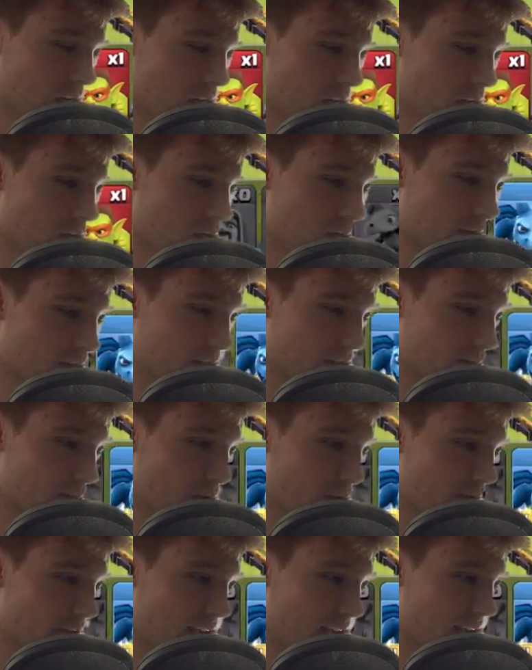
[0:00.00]
So we're just
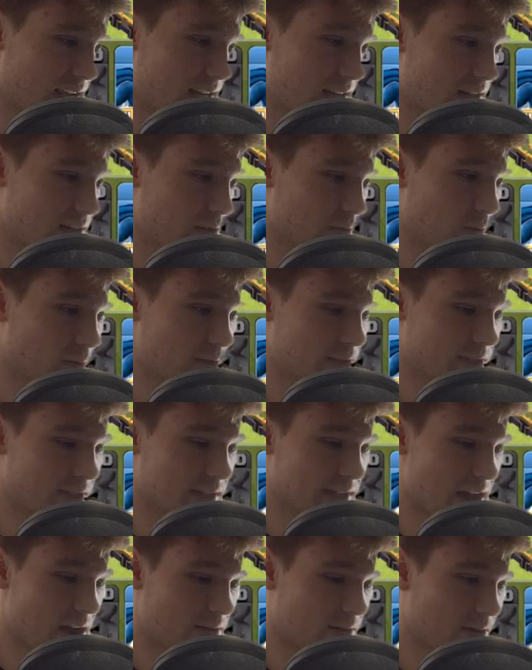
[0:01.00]
moving in towards this
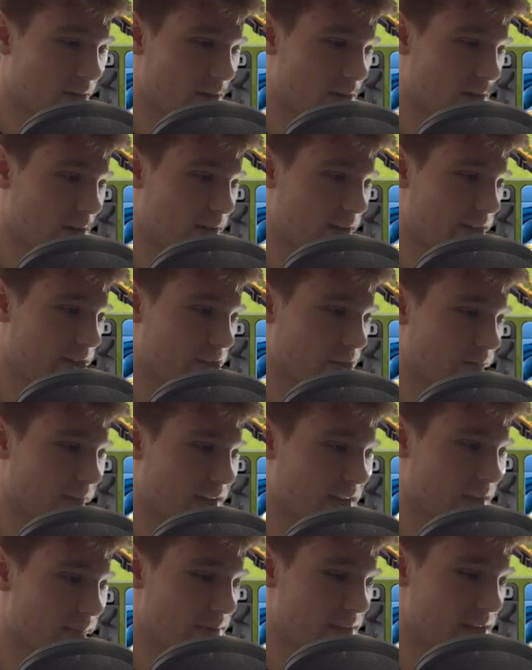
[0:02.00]
town hall. It should
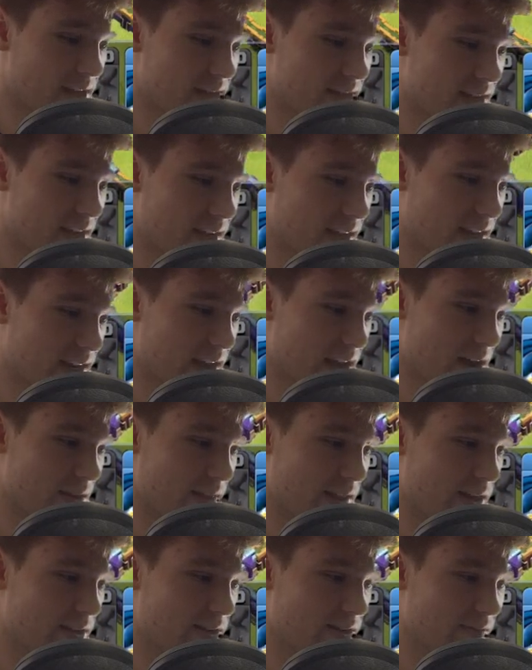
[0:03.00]
wake up any second now.
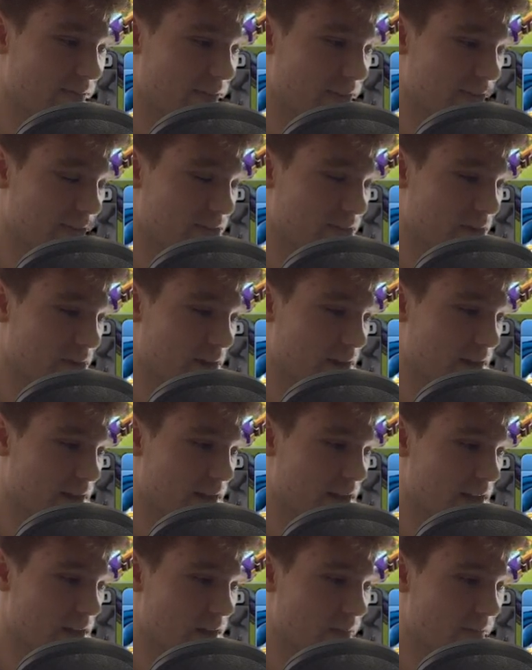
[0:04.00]
There's the 5th star.
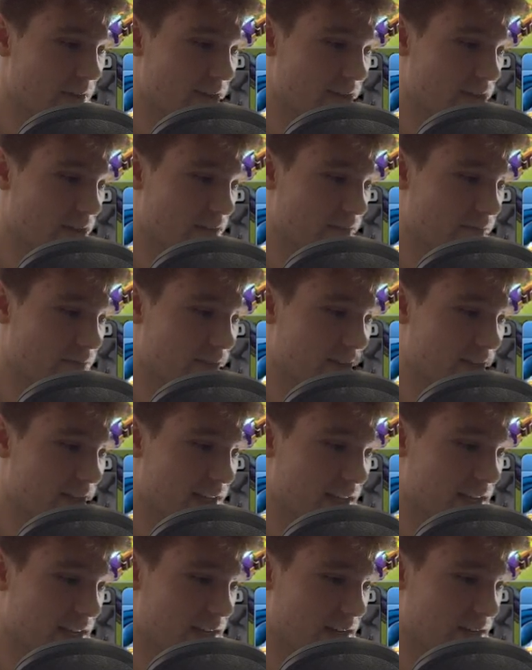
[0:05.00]
We can start freezing
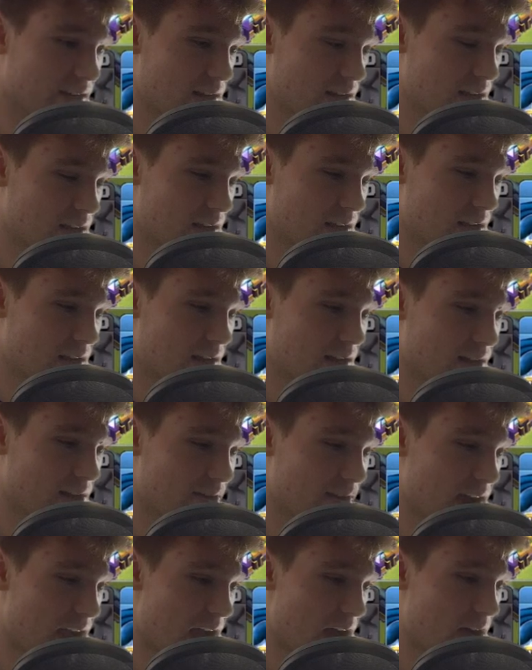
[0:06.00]
it.
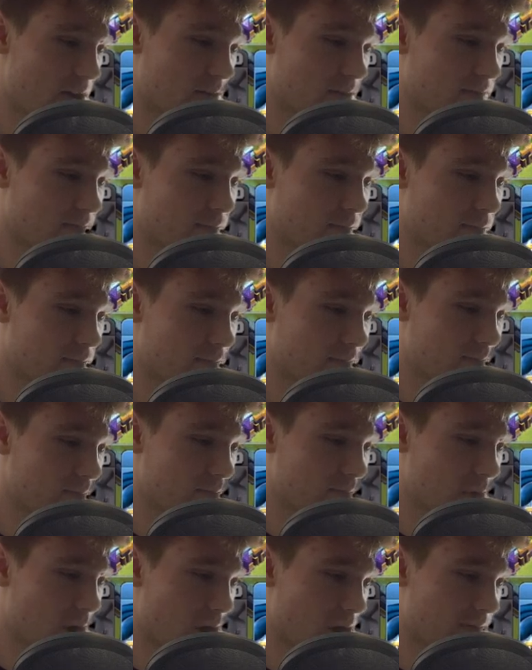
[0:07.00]
Another hound,
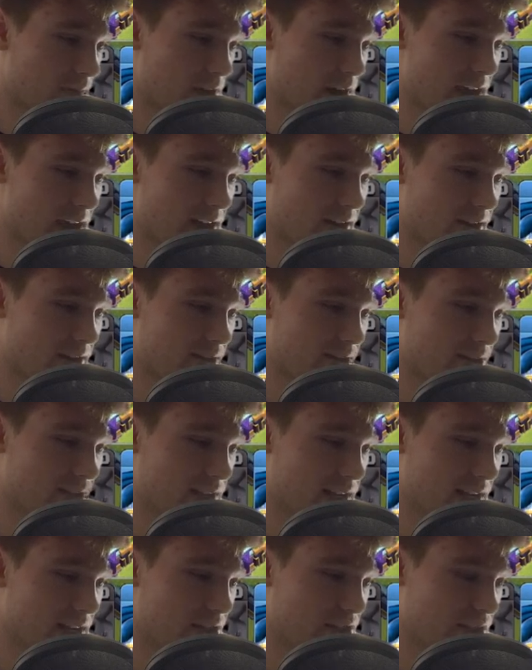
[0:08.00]
all of our headhunters
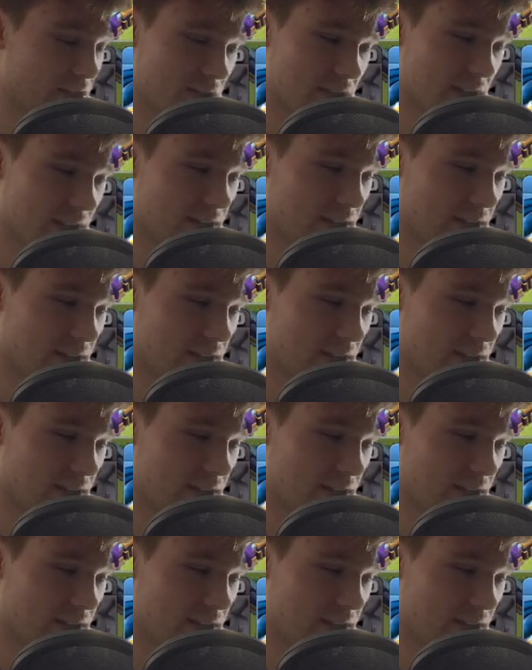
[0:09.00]
in, just like